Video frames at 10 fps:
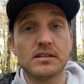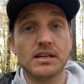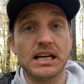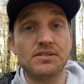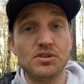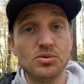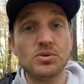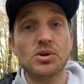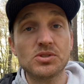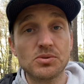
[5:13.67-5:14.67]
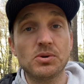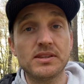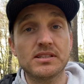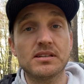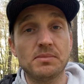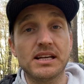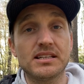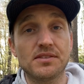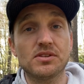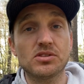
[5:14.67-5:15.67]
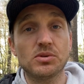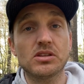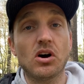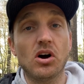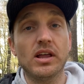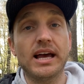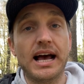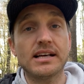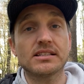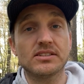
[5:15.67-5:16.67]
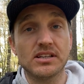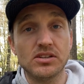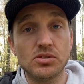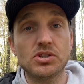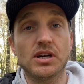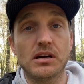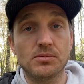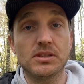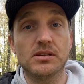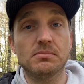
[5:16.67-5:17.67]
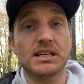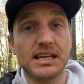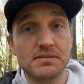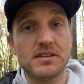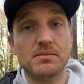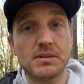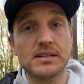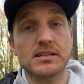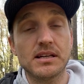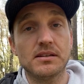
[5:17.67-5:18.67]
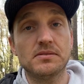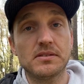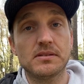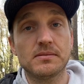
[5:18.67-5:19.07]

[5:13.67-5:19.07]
And if you know someone this could make a difference with, all I ask is that you share it with them. Give them this gift.